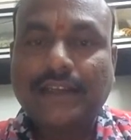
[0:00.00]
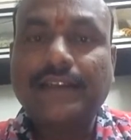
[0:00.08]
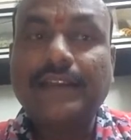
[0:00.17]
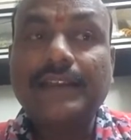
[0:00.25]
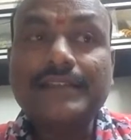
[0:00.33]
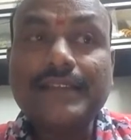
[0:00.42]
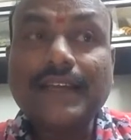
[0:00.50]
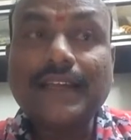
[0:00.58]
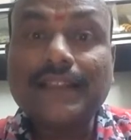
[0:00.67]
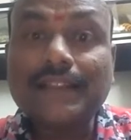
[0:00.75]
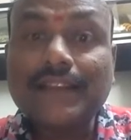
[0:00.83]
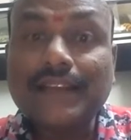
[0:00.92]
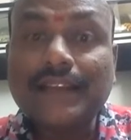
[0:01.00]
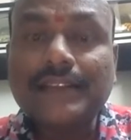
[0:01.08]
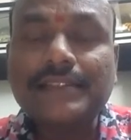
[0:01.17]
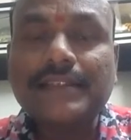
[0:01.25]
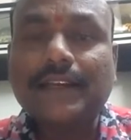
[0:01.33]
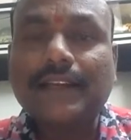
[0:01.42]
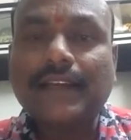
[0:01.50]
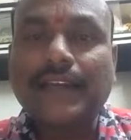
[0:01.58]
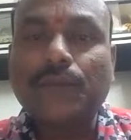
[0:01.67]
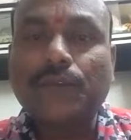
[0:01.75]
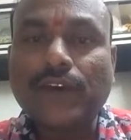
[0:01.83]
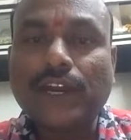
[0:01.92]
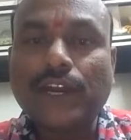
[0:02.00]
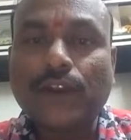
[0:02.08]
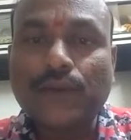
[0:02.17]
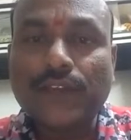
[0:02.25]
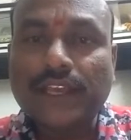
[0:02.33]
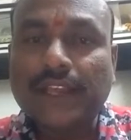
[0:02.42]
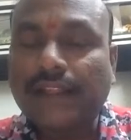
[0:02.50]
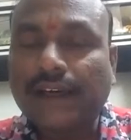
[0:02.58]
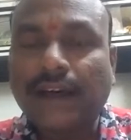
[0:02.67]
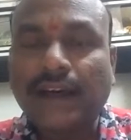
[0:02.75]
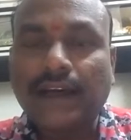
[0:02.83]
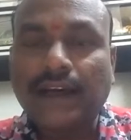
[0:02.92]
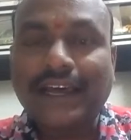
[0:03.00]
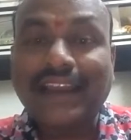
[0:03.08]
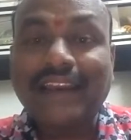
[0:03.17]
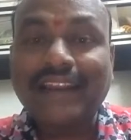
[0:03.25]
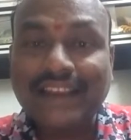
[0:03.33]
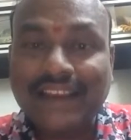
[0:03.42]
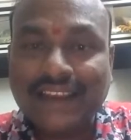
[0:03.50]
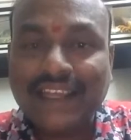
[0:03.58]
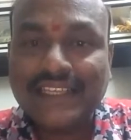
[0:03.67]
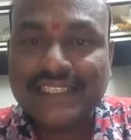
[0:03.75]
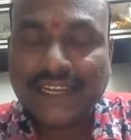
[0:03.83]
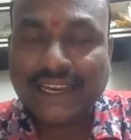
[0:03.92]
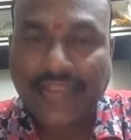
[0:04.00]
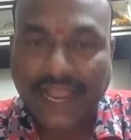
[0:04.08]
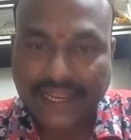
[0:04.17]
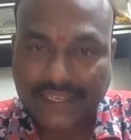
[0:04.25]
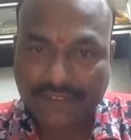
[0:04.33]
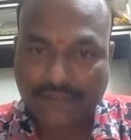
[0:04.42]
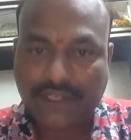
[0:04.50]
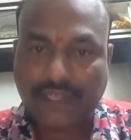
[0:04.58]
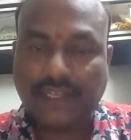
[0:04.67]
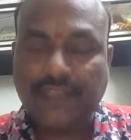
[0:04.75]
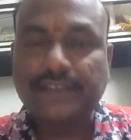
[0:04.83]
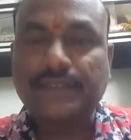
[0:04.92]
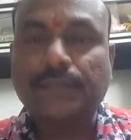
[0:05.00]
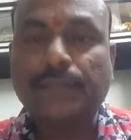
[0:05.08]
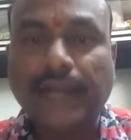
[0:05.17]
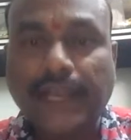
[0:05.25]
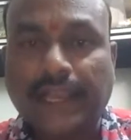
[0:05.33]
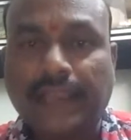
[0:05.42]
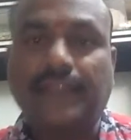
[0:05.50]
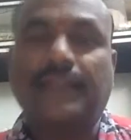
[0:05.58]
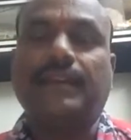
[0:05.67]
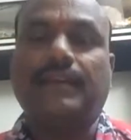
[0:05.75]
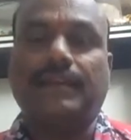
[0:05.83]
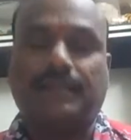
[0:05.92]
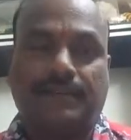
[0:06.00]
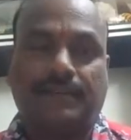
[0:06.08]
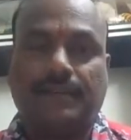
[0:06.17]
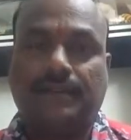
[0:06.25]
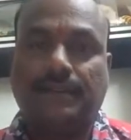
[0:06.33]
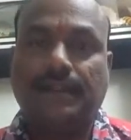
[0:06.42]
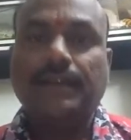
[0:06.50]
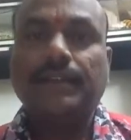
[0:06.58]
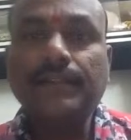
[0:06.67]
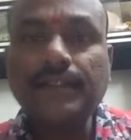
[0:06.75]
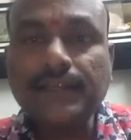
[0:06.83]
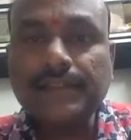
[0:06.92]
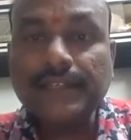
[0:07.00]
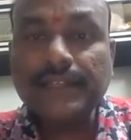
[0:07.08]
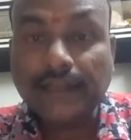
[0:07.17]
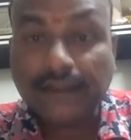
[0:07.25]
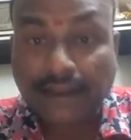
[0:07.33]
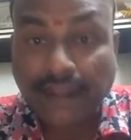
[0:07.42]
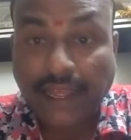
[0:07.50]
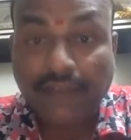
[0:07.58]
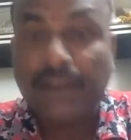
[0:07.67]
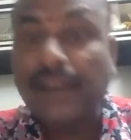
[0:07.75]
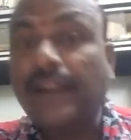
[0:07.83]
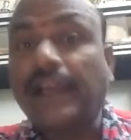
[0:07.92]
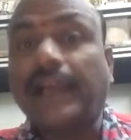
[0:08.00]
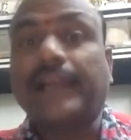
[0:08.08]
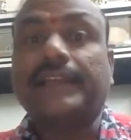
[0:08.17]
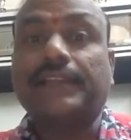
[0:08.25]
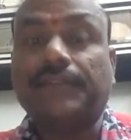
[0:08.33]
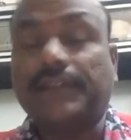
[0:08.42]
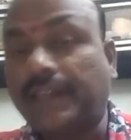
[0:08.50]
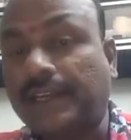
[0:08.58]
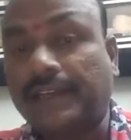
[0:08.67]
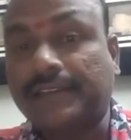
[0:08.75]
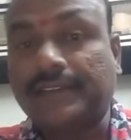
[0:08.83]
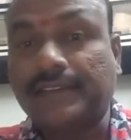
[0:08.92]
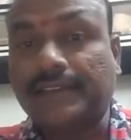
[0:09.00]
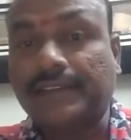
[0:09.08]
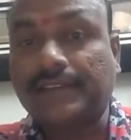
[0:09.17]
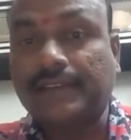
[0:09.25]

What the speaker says: Leisure, in the leisure time, we are doing the recreational activities by these travel activities.